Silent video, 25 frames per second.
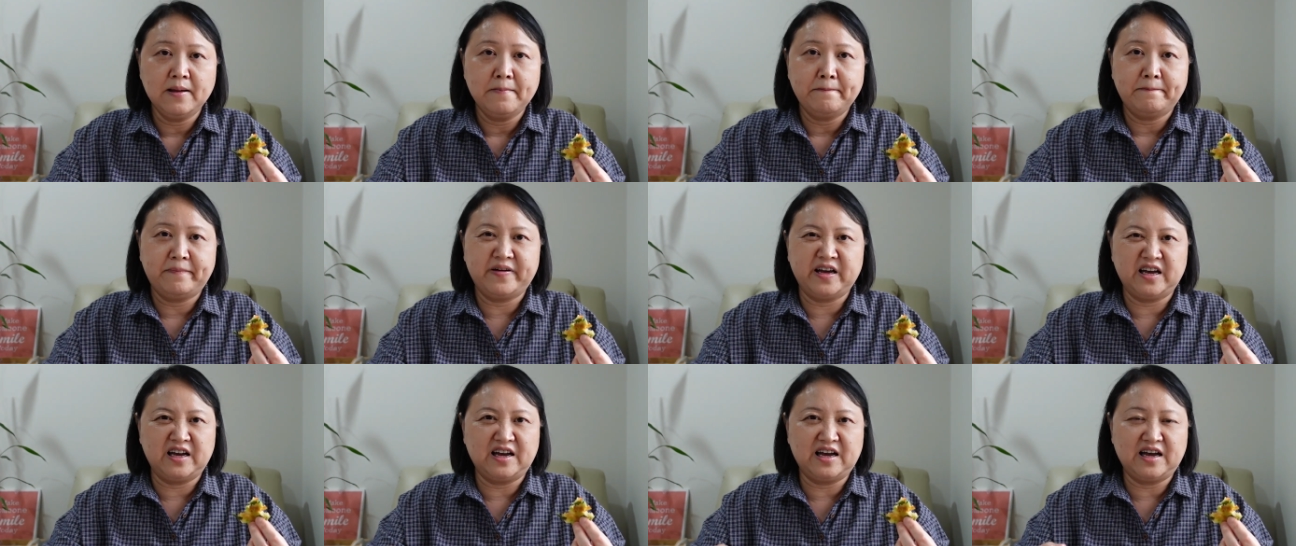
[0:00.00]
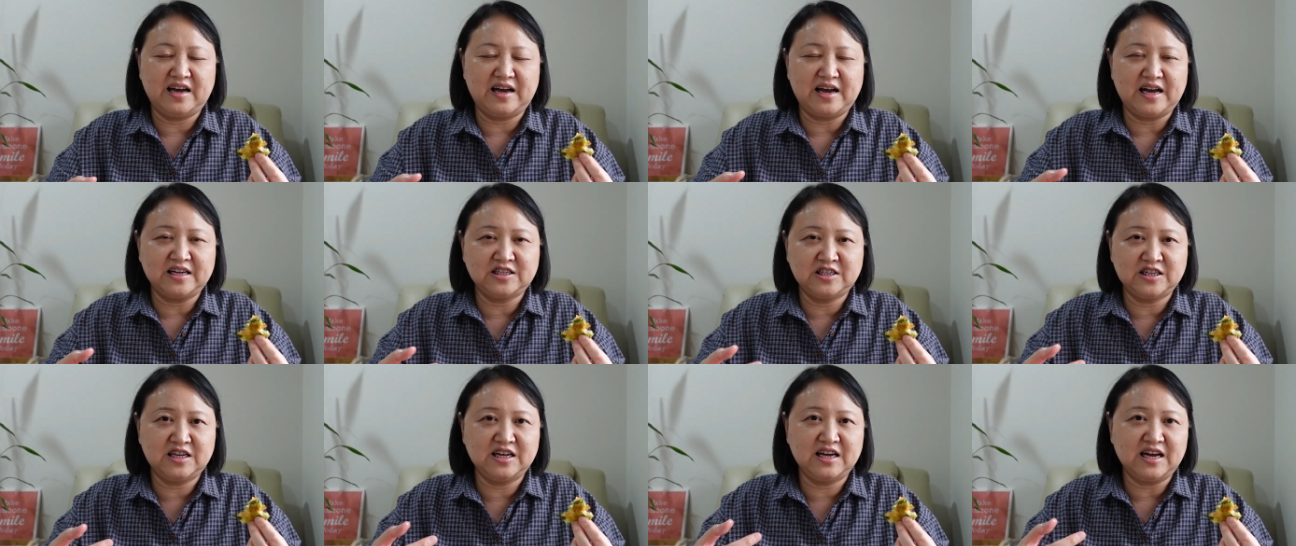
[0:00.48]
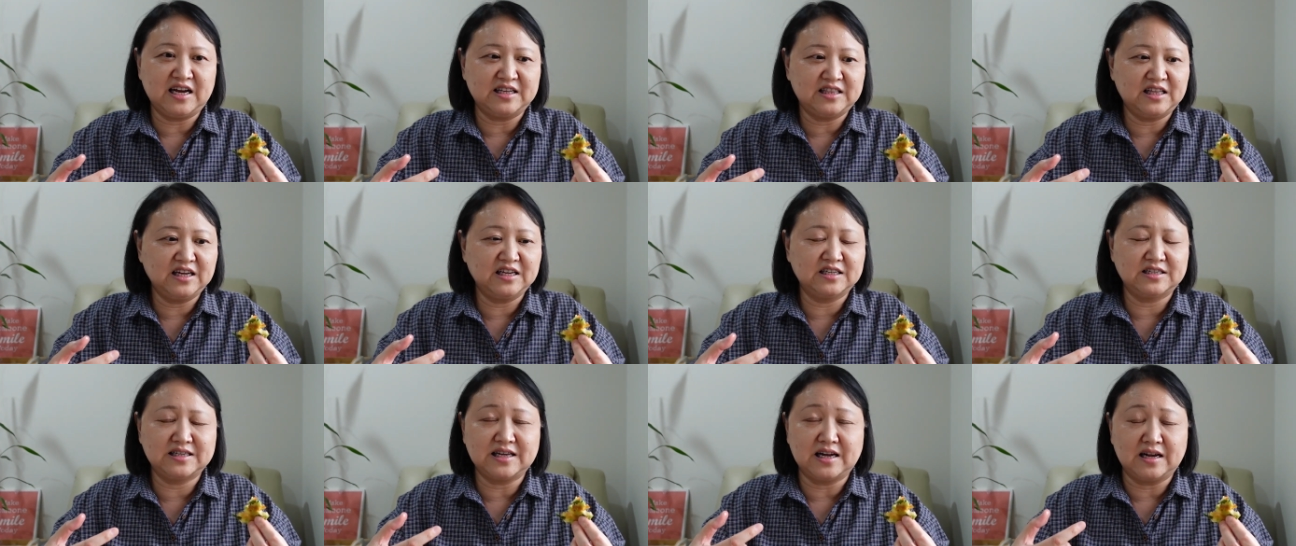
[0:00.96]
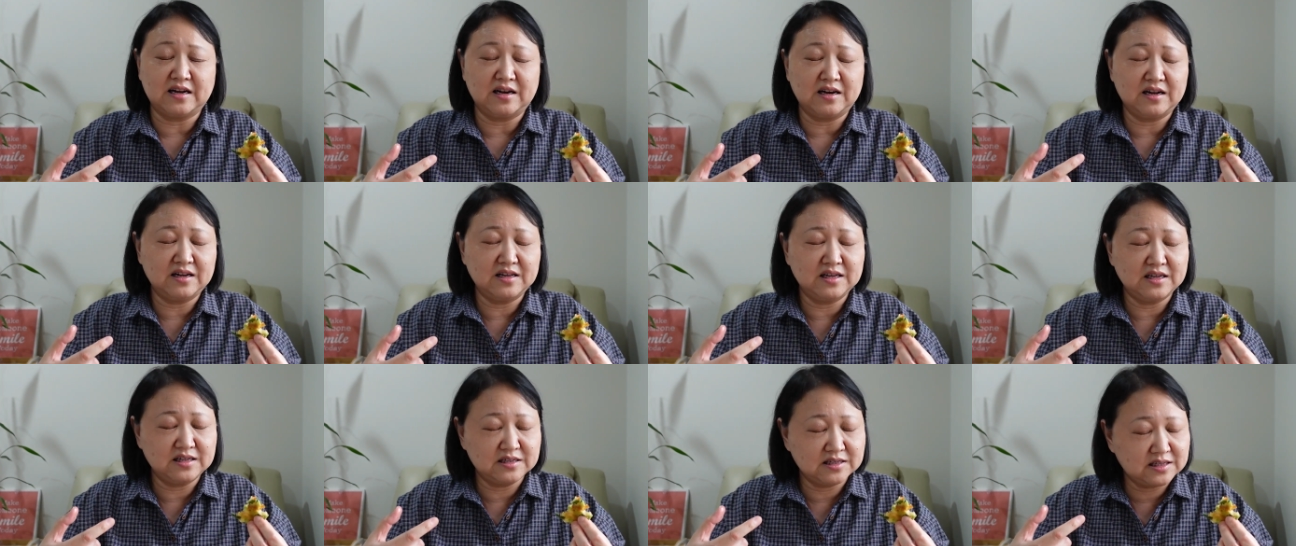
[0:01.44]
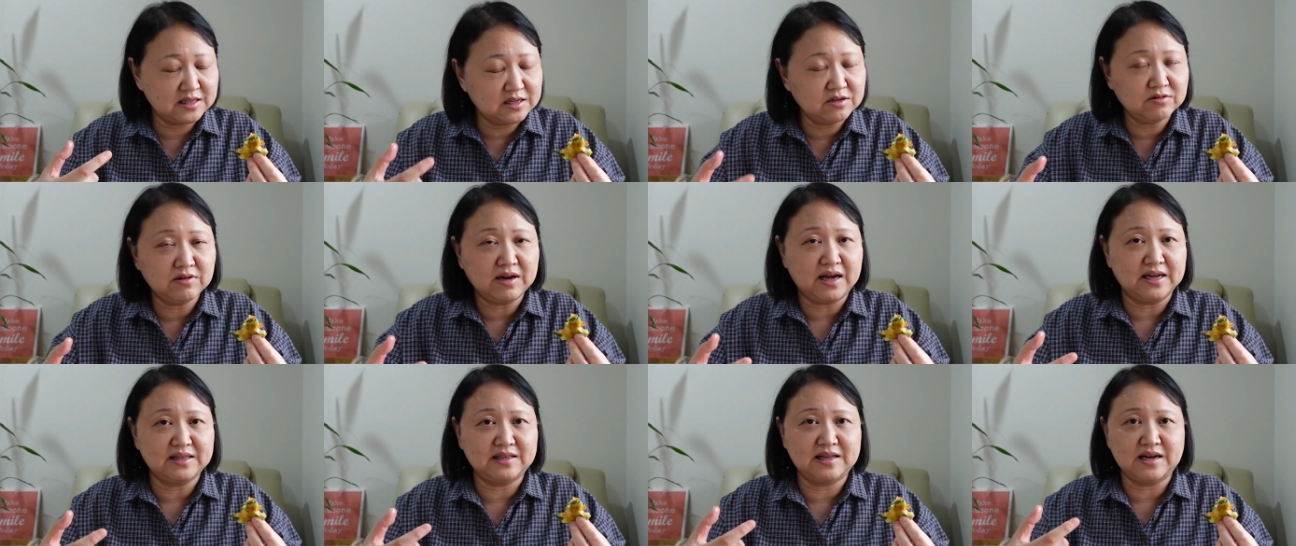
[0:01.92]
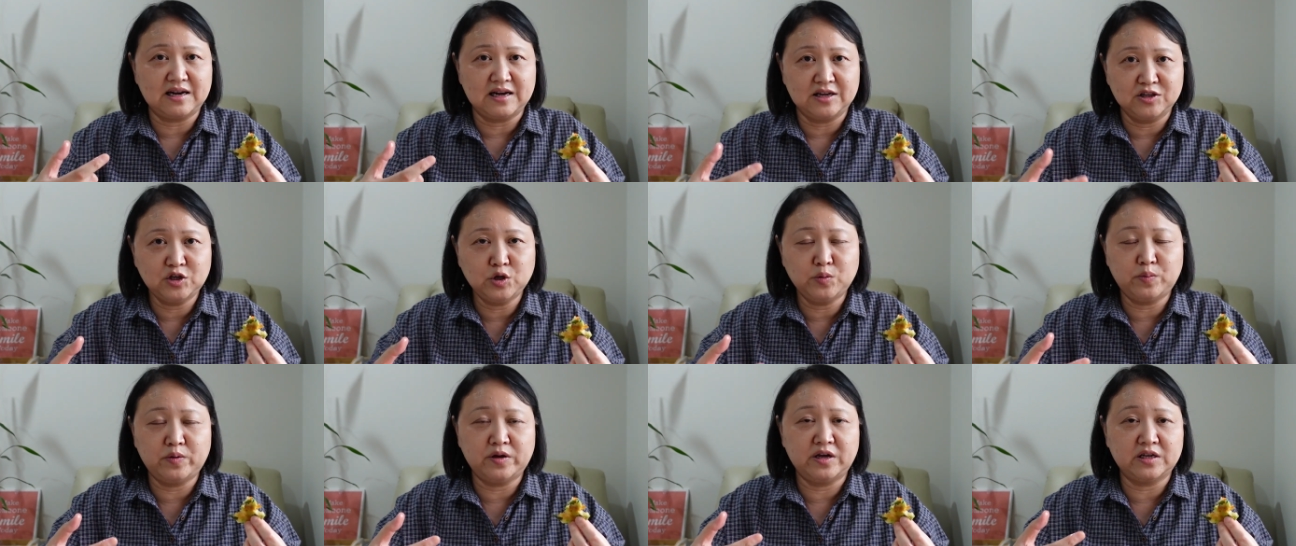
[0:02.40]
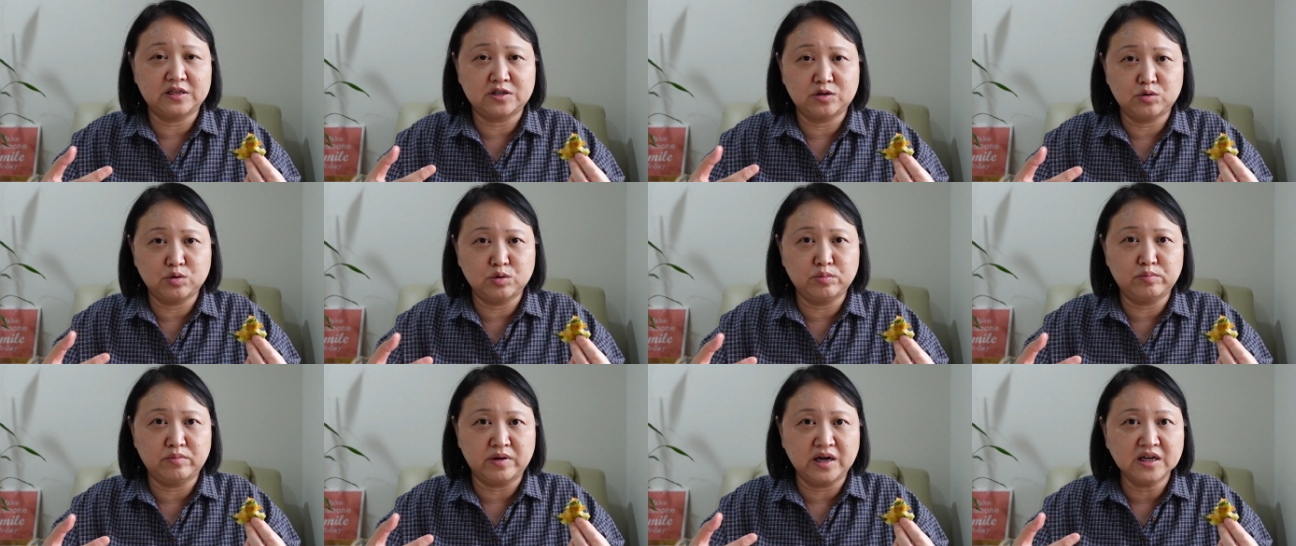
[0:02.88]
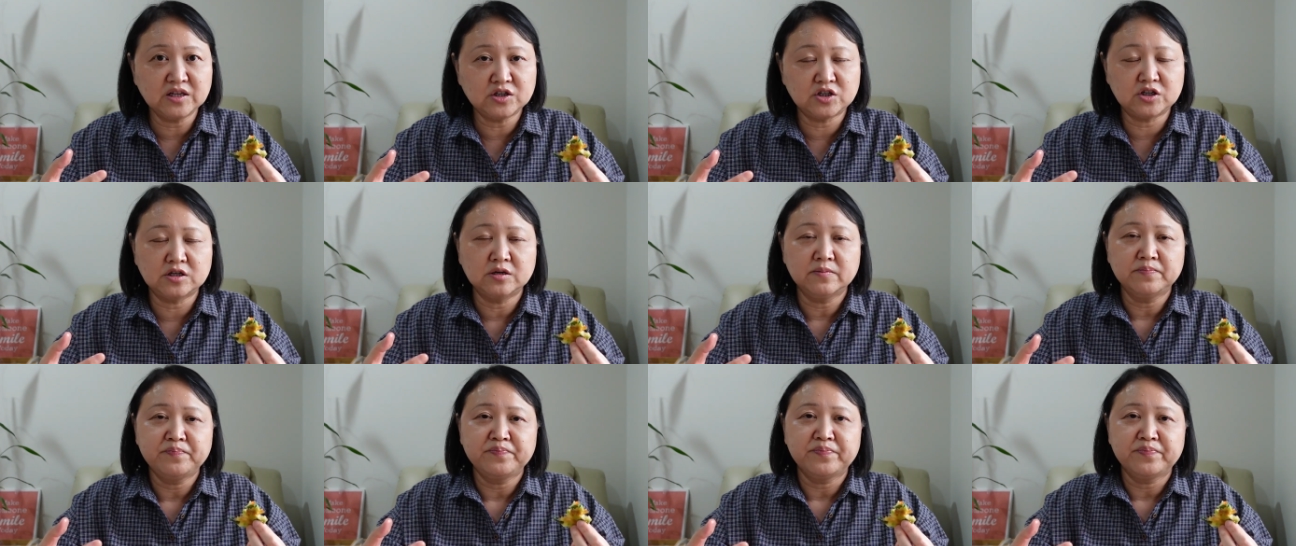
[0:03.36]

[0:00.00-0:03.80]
but actually I think still like that little bit is too much.